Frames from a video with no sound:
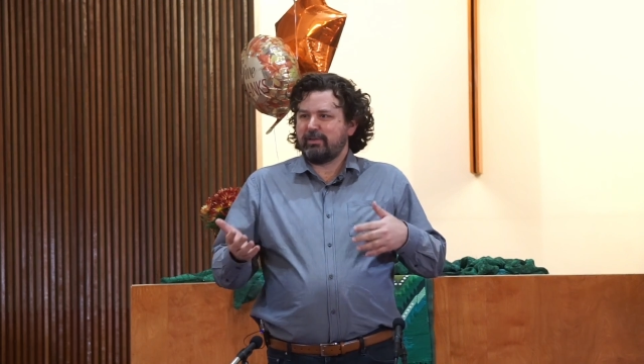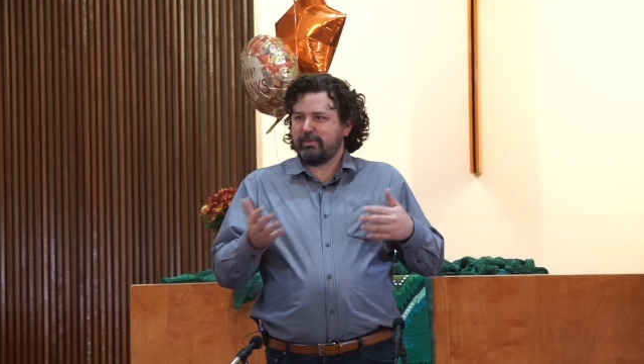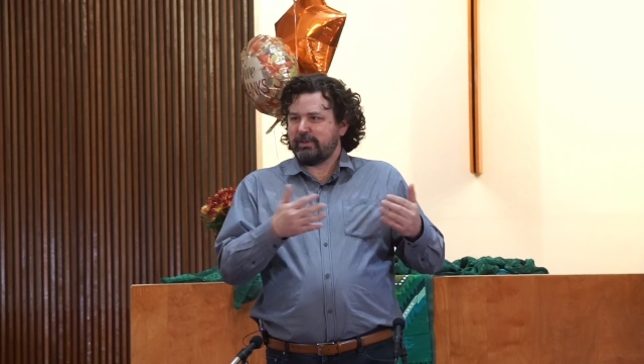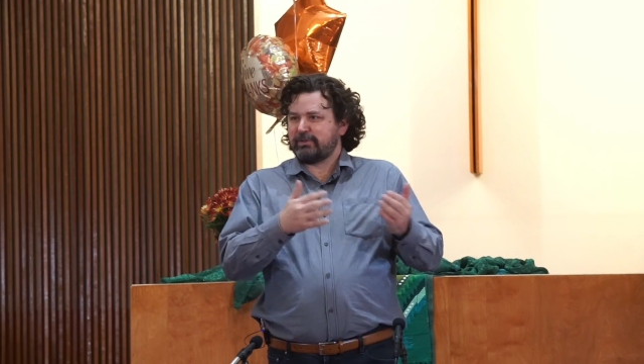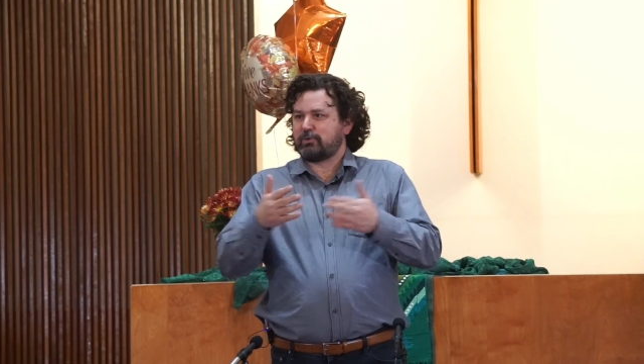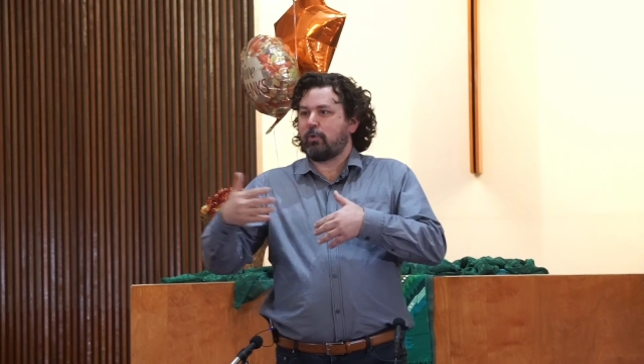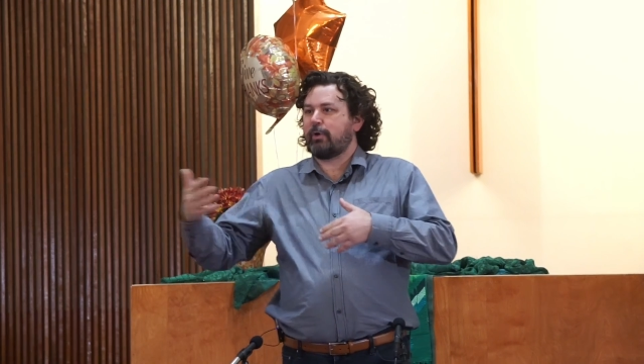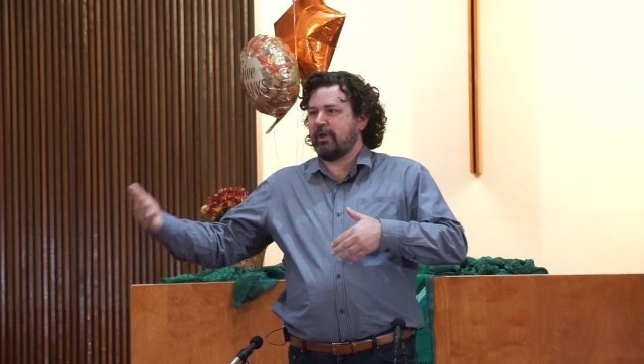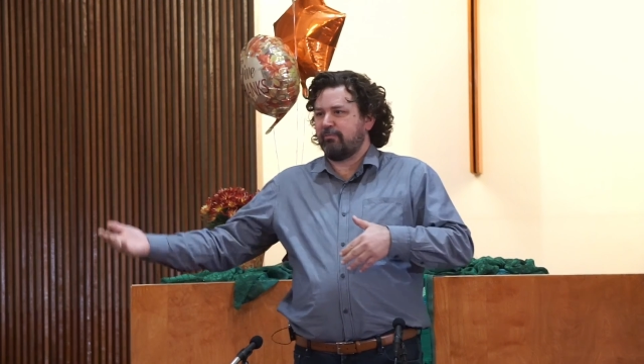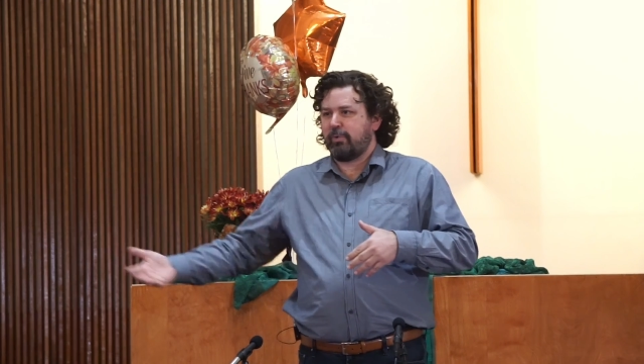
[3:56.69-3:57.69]
the
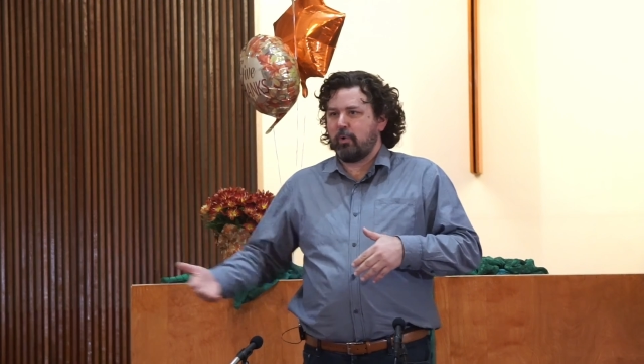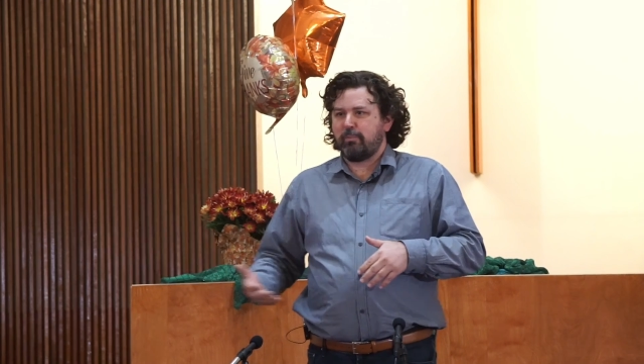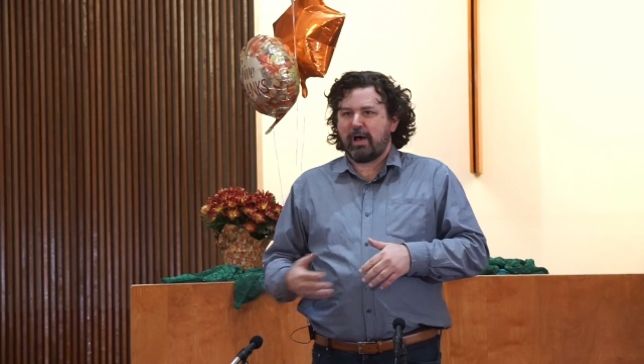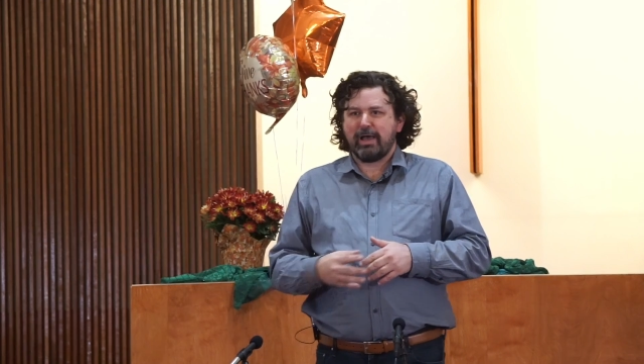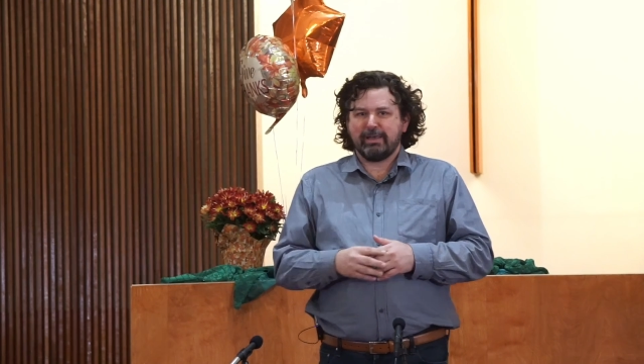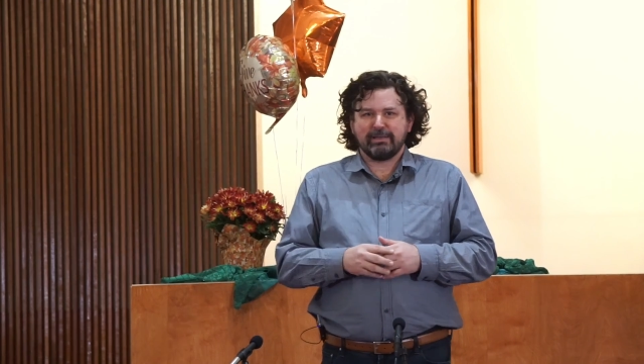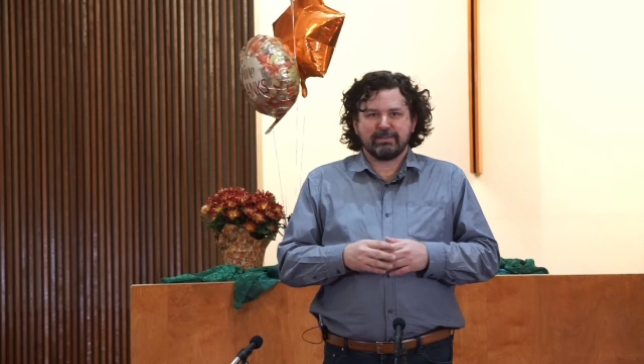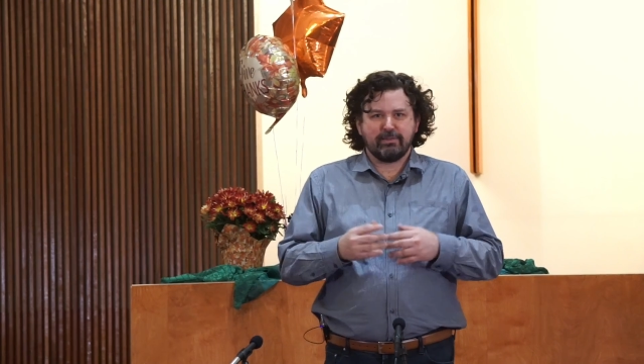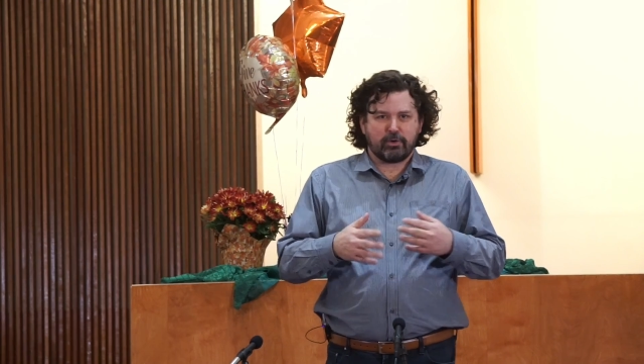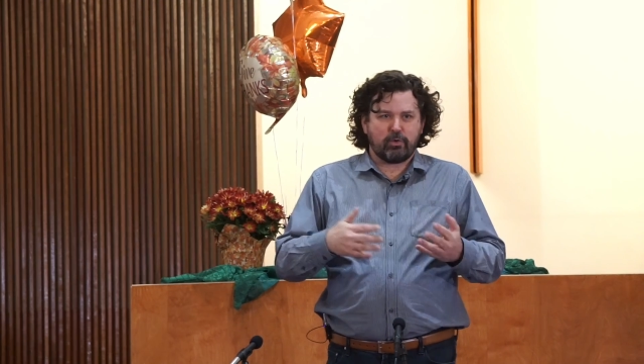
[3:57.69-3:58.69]
story of Pope Pius
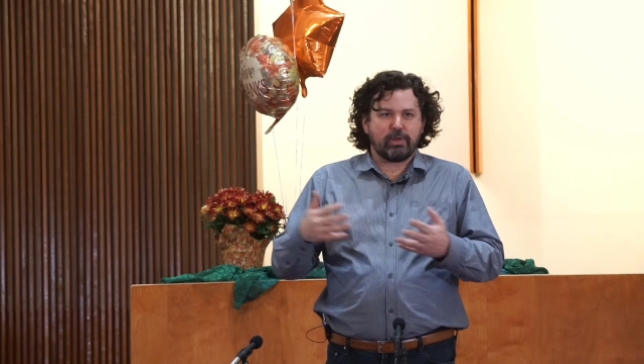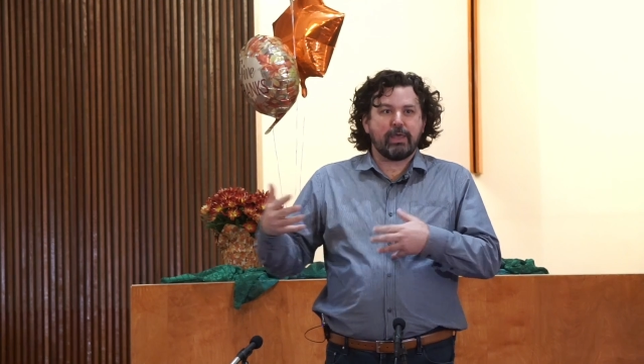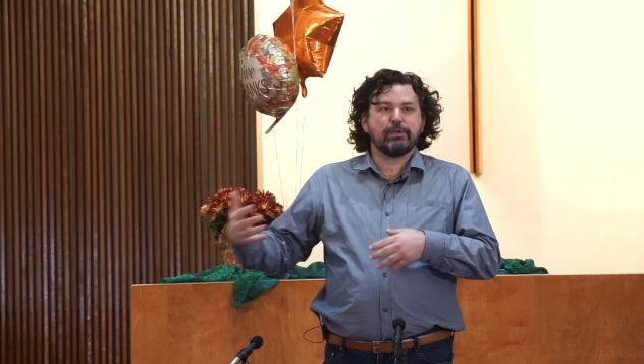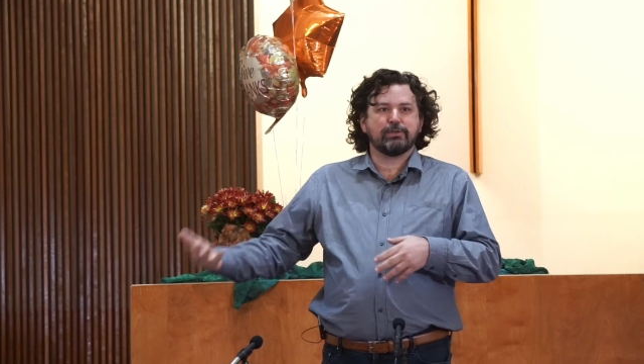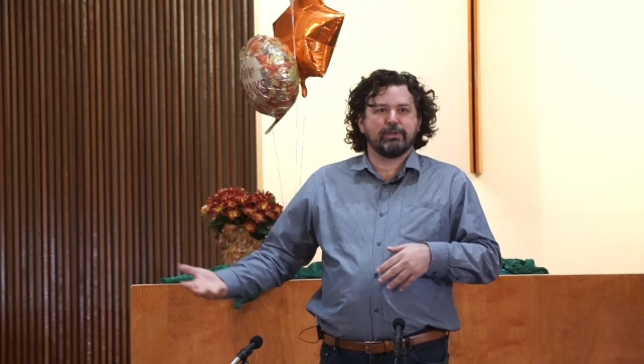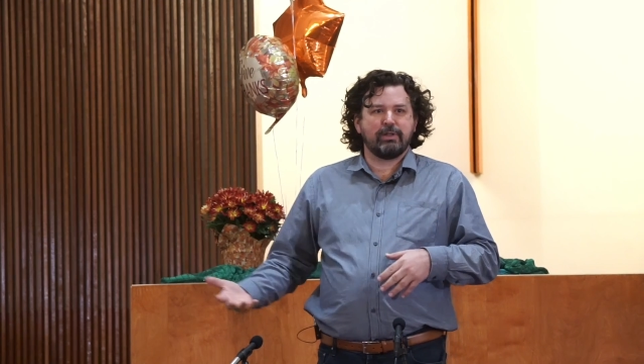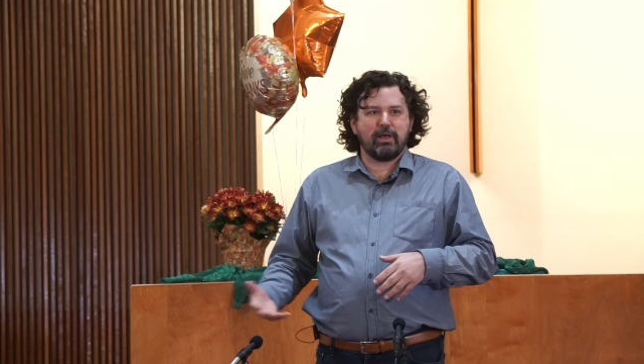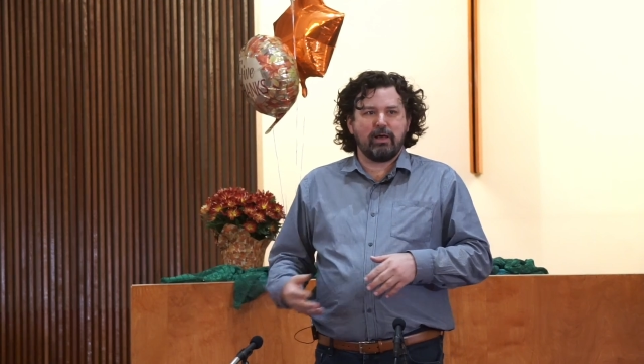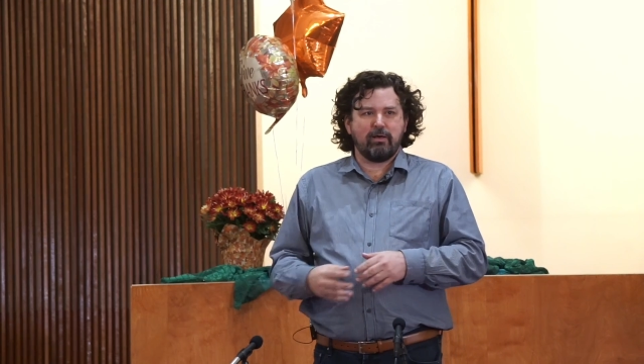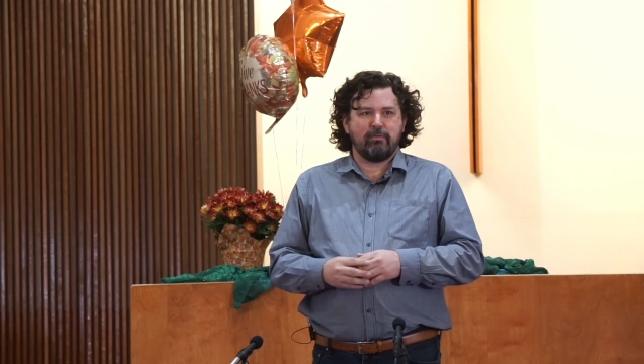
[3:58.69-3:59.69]
and the creation
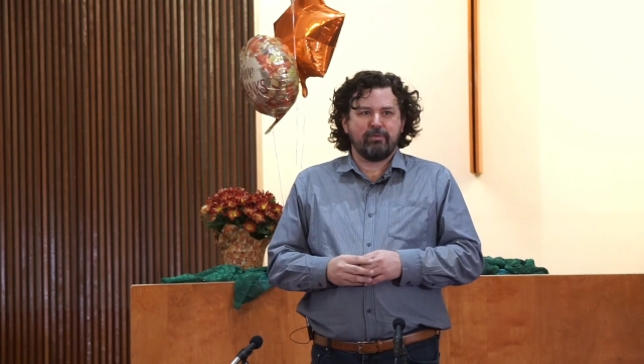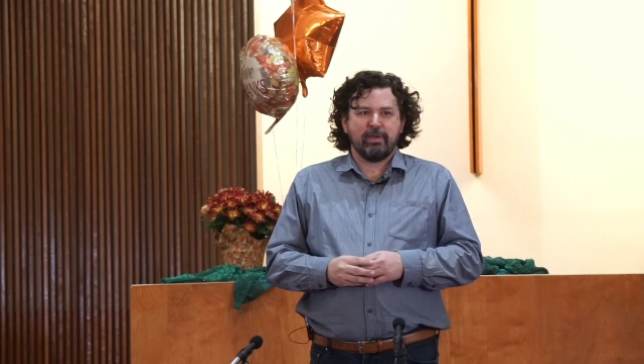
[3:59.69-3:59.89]
of